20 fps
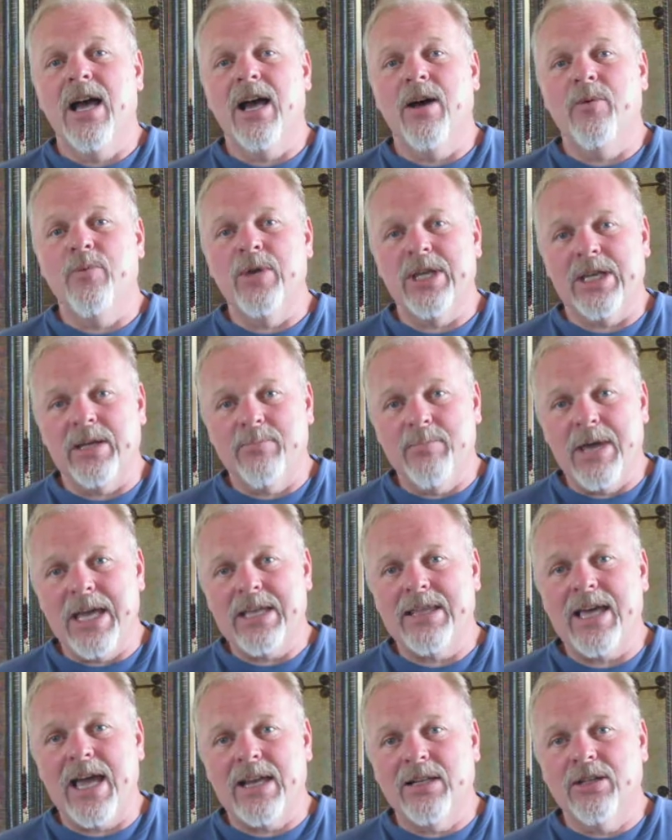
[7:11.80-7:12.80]
We can make
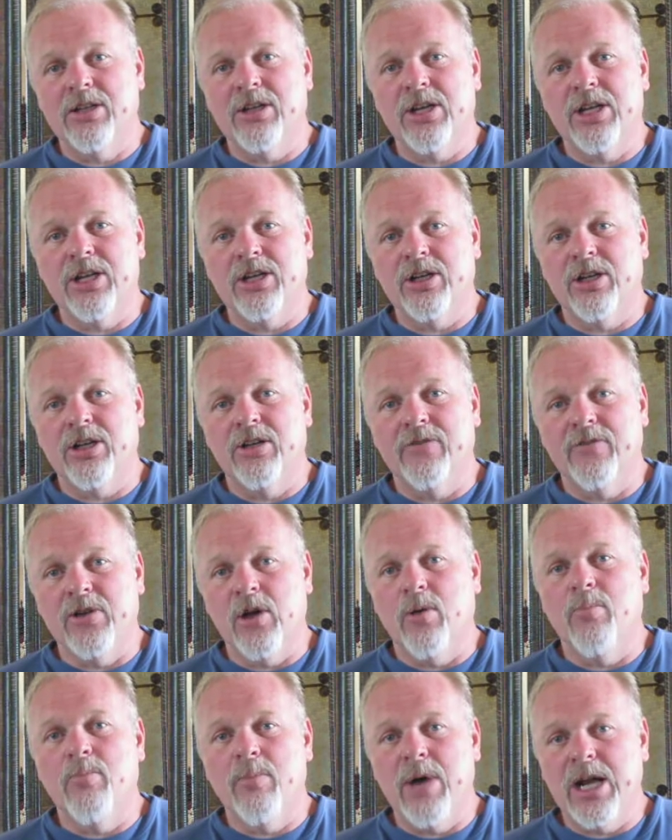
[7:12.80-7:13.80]
that learning curve
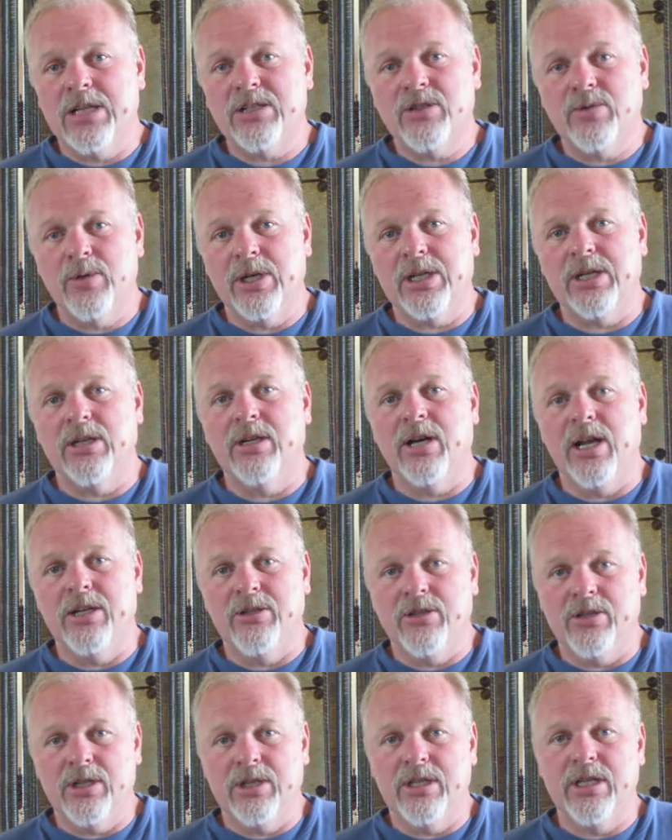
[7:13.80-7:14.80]
go much quicker, and
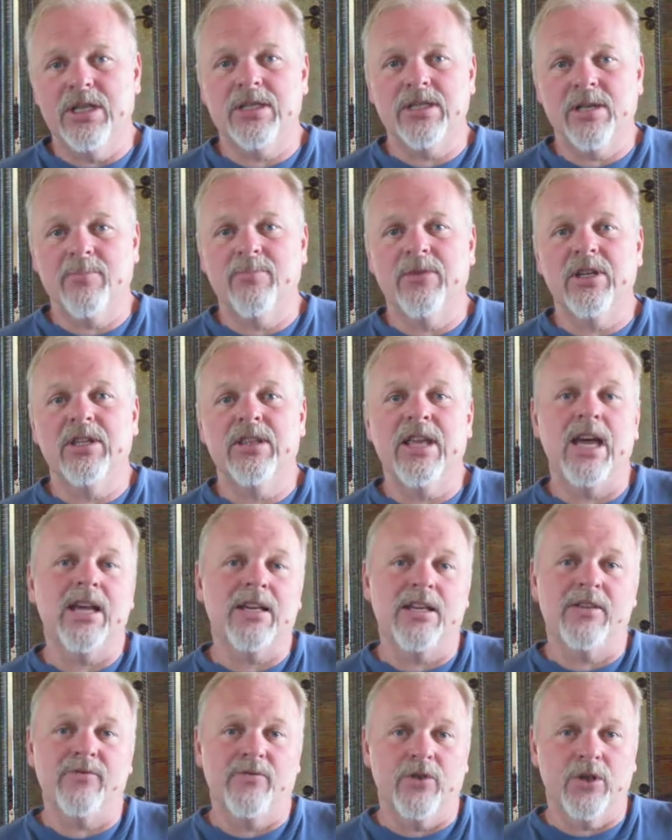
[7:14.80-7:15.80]
you can get something that
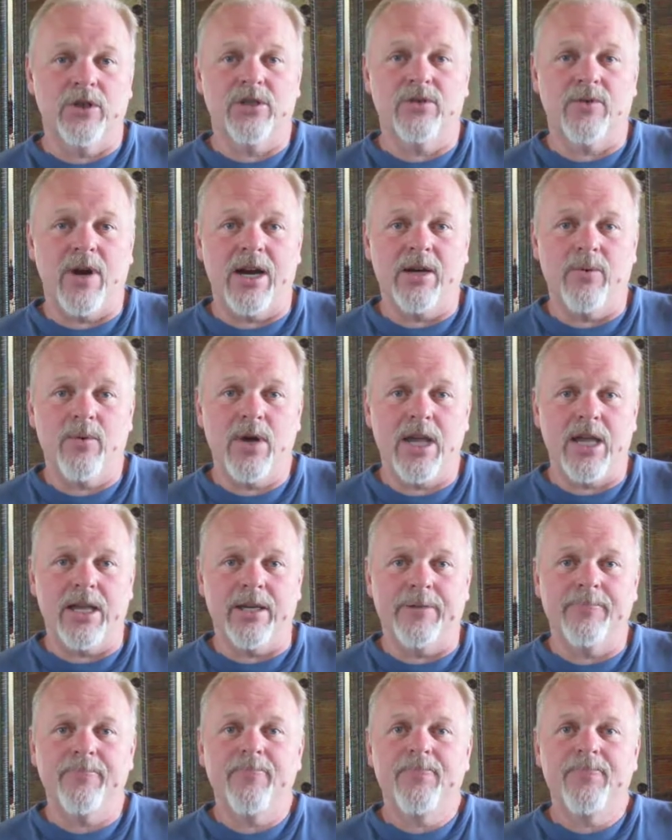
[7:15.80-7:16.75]
converts right away.